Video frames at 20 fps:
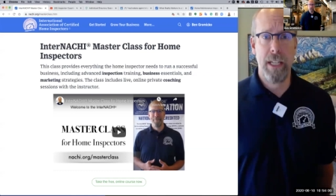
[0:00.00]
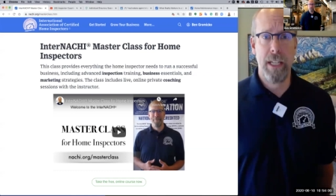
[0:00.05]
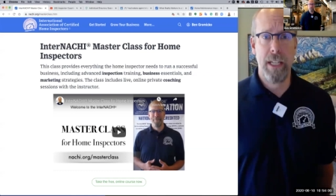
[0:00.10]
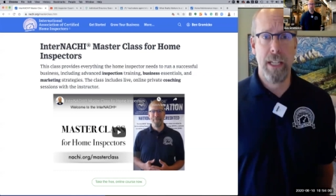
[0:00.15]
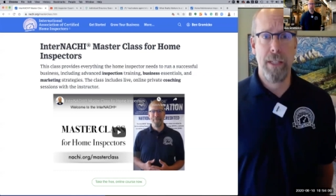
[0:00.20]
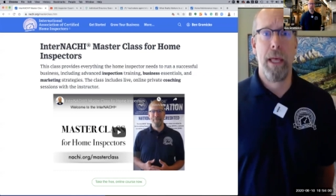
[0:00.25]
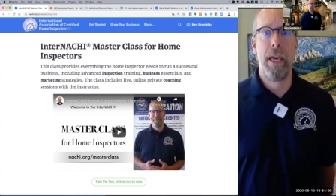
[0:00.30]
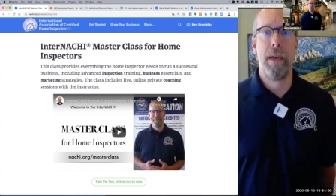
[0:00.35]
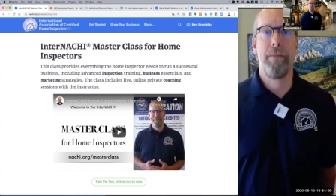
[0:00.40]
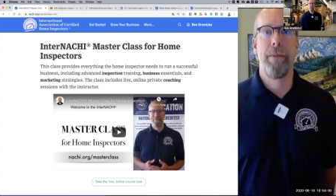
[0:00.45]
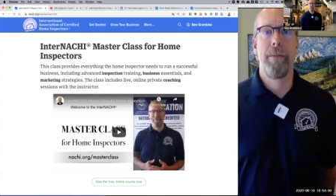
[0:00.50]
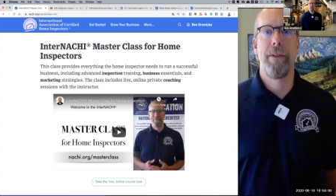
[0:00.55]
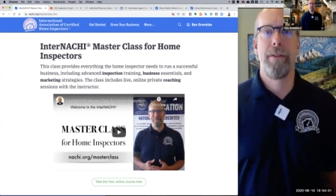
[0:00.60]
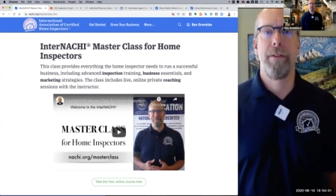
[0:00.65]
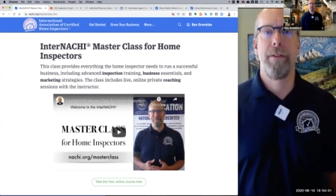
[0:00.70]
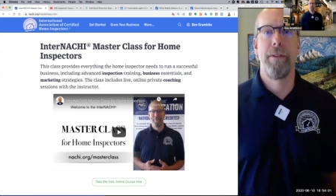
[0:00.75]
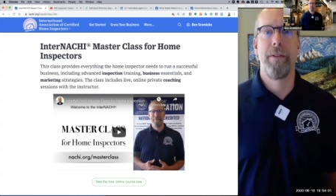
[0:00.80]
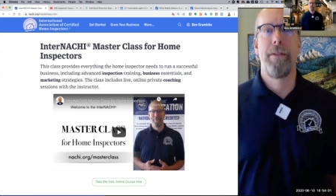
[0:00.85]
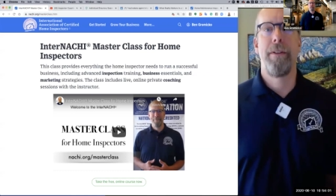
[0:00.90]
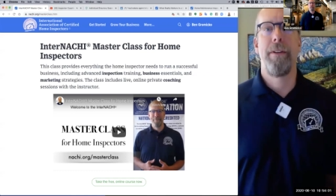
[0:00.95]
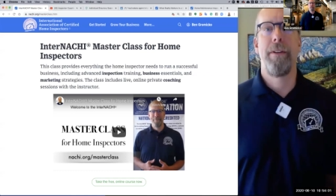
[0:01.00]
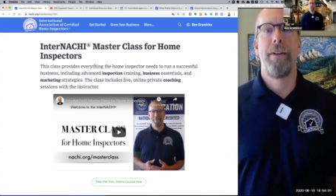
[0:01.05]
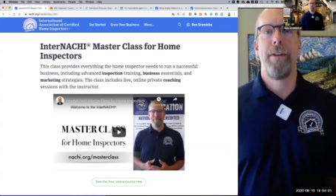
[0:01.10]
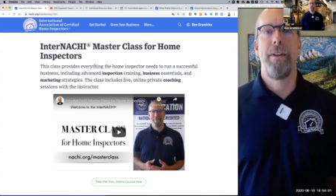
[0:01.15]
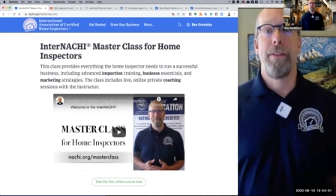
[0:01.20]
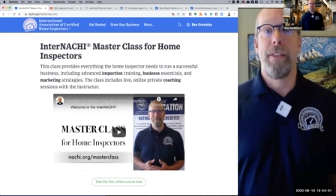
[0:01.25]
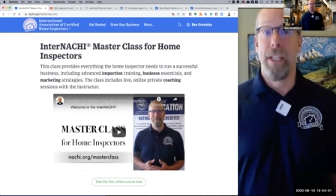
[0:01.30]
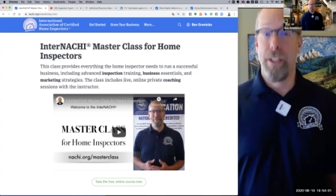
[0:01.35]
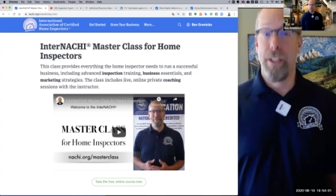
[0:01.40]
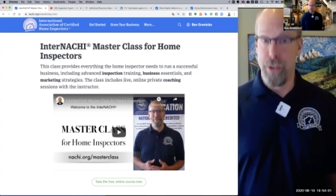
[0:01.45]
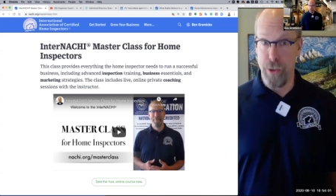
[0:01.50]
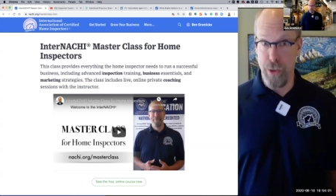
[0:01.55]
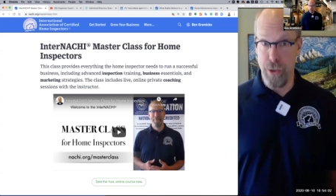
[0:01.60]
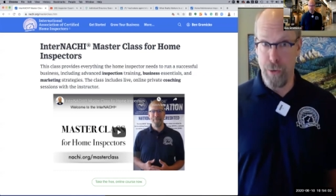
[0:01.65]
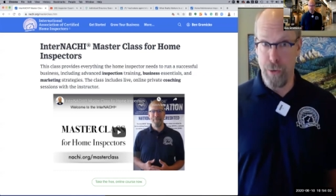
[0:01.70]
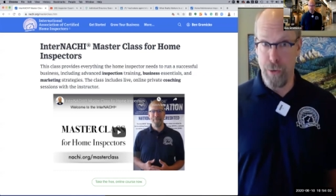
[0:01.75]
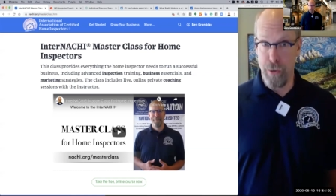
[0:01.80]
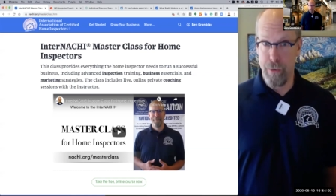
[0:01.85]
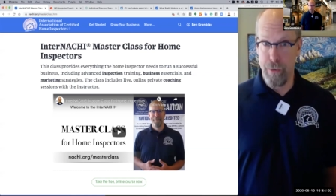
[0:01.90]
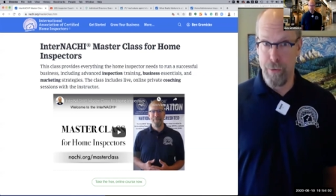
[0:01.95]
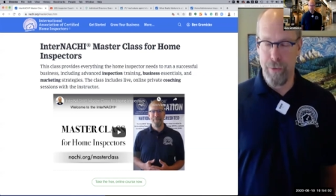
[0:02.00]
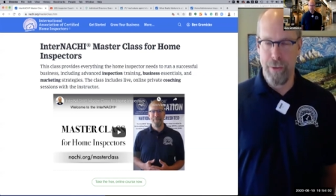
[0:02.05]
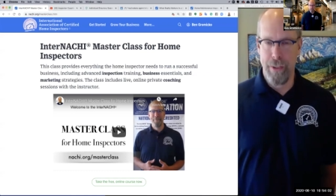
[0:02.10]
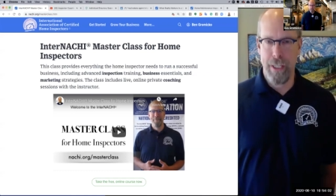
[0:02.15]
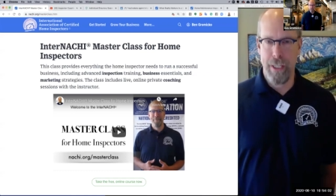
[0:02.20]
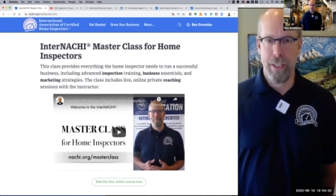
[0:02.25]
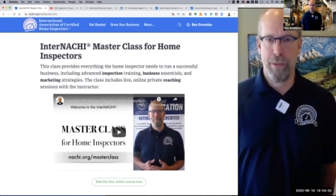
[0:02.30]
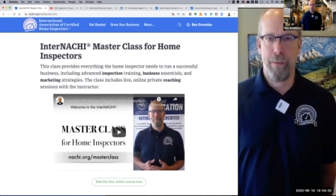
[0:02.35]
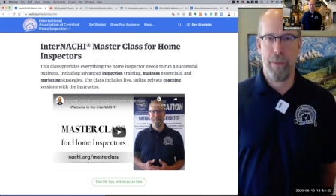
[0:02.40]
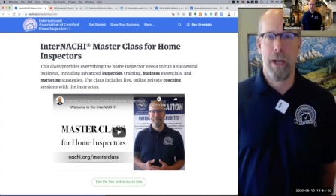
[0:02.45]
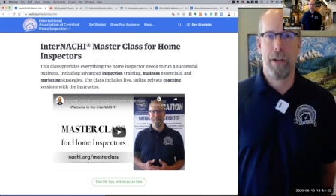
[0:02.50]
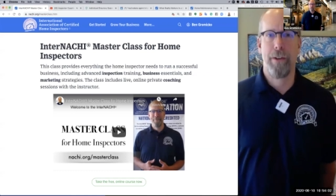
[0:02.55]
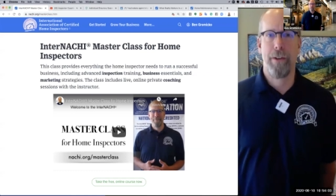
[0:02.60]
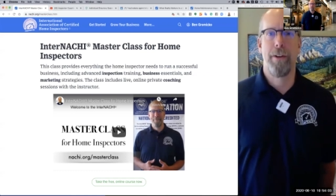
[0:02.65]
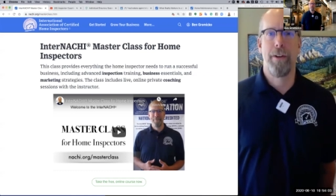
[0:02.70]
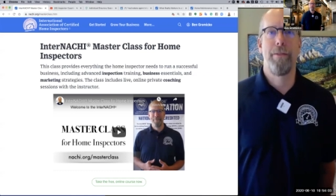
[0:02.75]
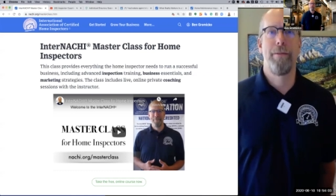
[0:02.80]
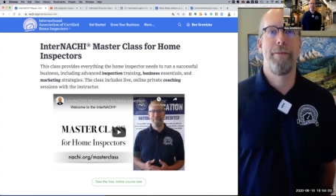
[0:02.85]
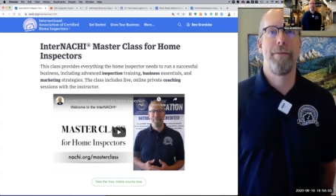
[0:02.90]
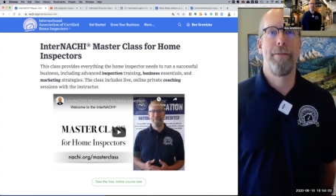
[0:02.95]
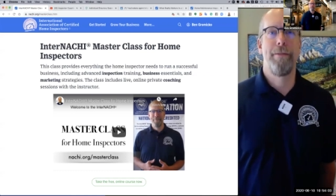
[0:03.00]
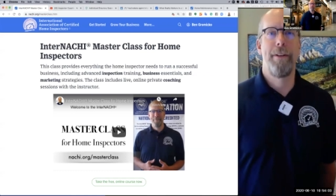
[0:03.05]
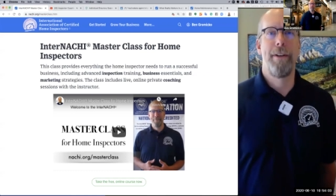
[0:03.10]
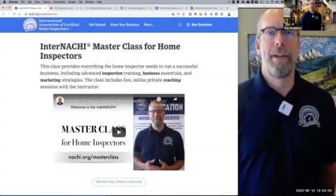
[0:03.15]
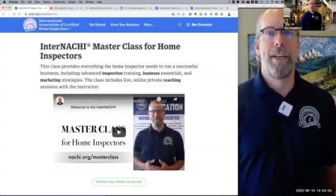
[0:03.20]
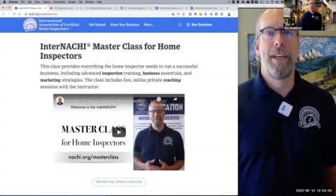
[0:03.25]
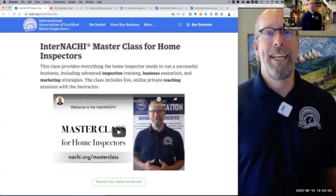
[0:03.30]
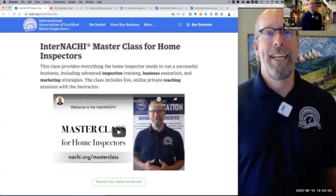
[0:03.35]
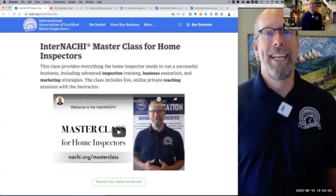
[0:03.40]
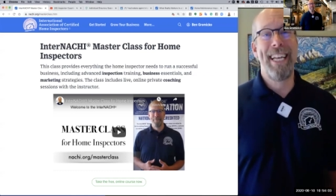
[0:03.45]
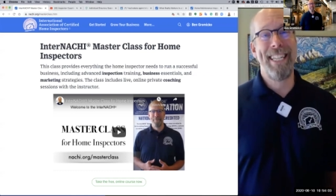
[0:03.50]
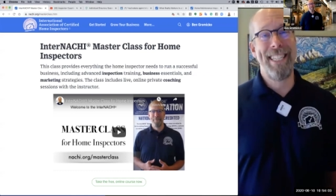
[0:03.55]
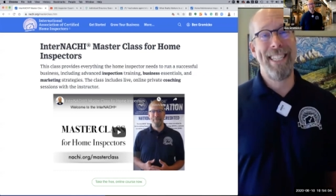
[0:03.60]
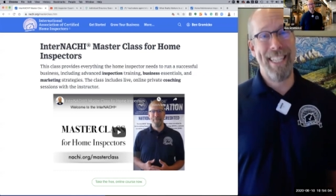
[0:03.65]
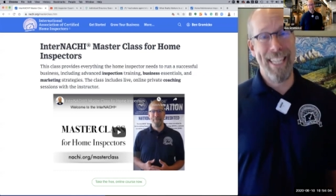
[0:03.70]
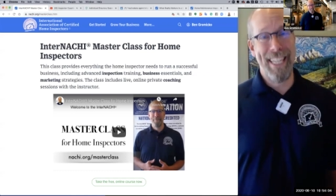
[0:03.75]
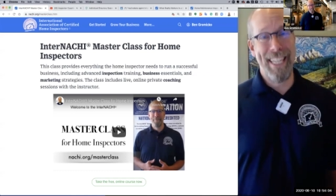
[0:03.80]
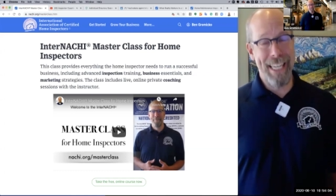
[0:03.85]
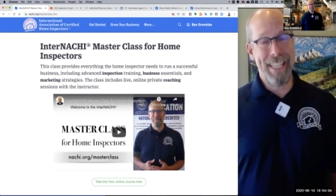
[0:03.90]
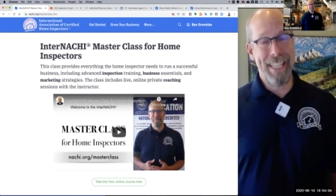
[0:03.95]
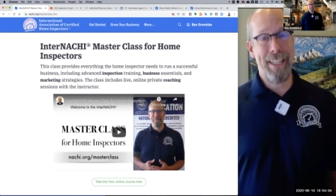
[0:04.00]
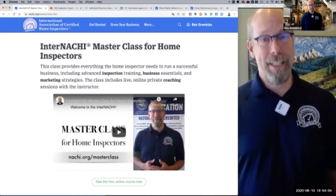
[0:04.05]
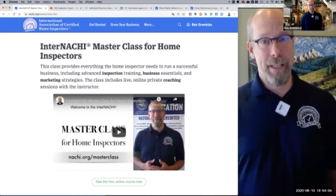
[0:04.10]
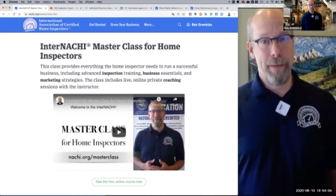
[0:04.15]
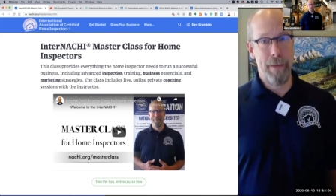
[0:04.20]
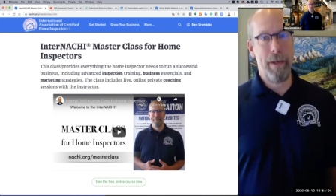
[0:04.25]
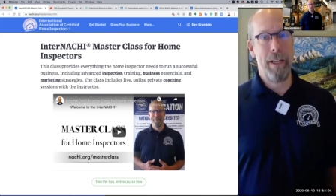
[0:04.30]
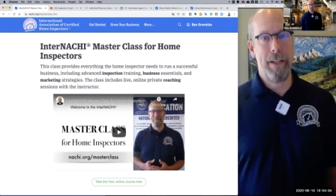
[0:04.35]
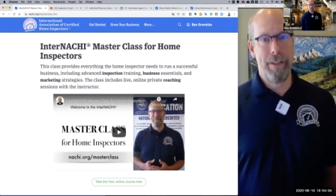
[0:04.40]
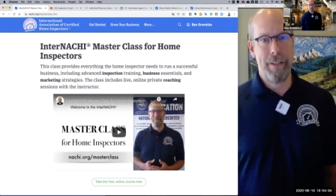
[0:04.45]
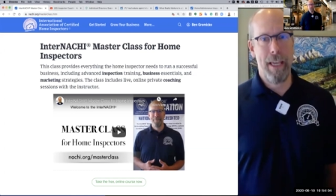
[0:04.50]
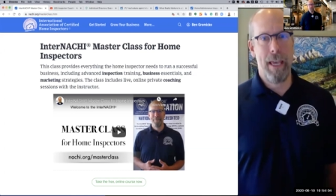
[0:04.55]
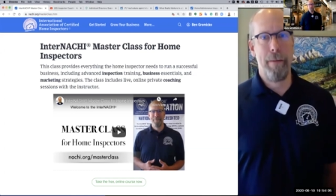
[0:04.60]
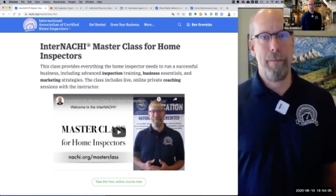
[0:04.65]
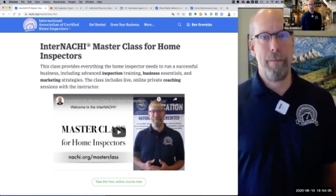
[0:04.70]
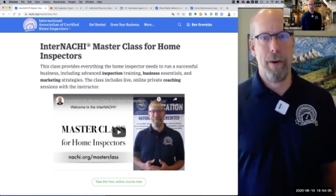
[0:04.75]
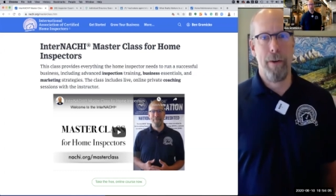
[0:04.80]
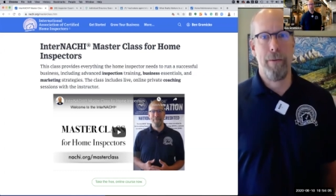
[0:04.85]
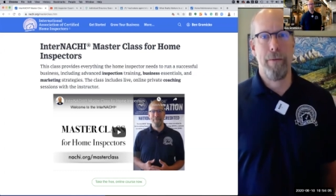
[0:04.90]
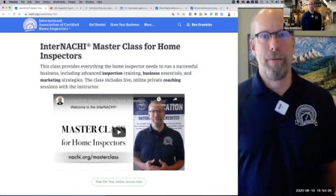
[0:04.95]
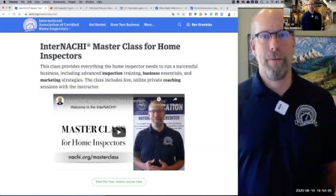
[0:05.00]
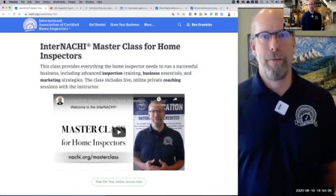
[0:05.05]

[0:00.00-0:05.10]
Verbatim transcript: blamed. That's you, the inspector. It's easy to be a scapegoat.